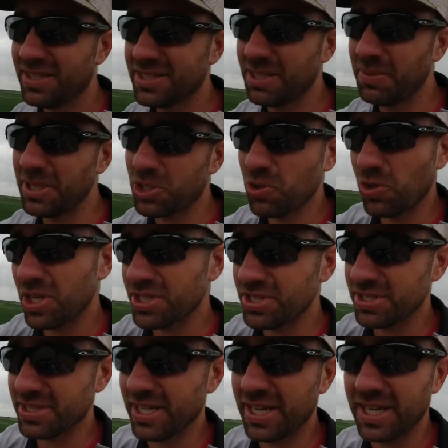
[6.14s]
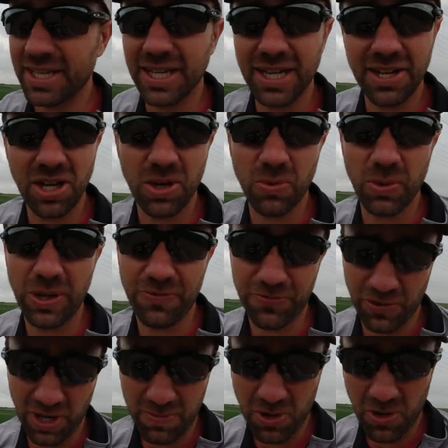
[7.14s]
Some of the questions I get are, we
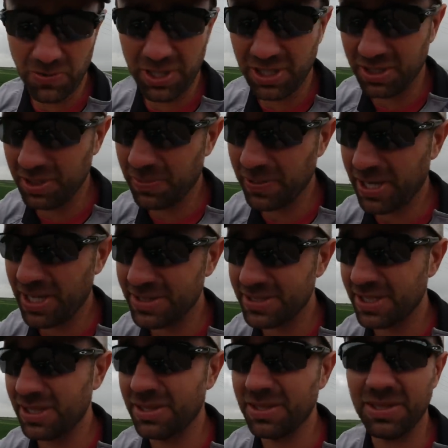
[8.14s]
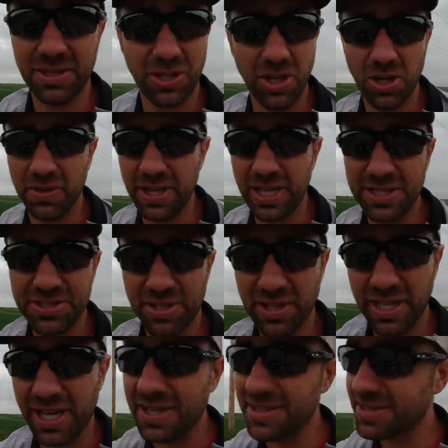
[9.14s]
from O'Neill, Nebraska? No, that's our
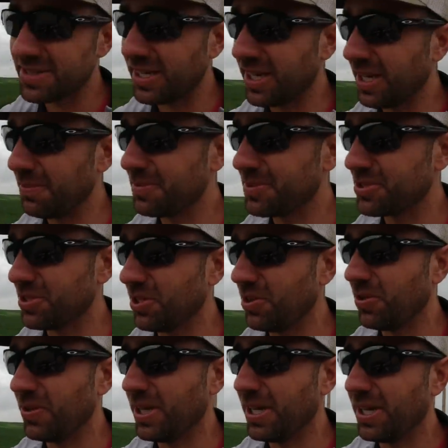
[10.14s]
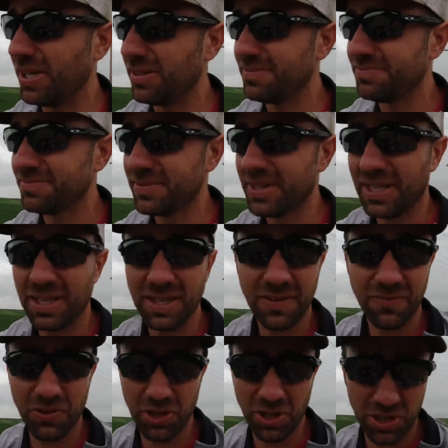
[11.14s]
last name.
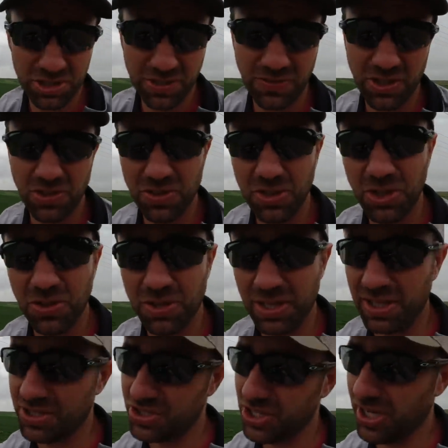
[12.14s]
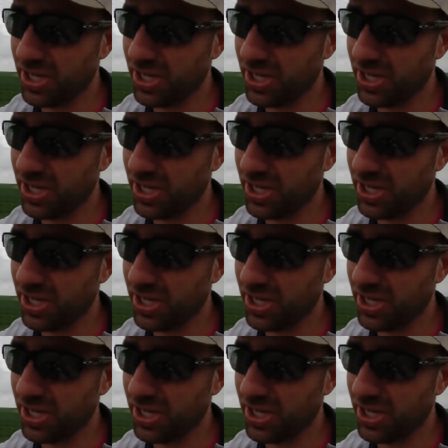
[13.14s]
So for those of you new to the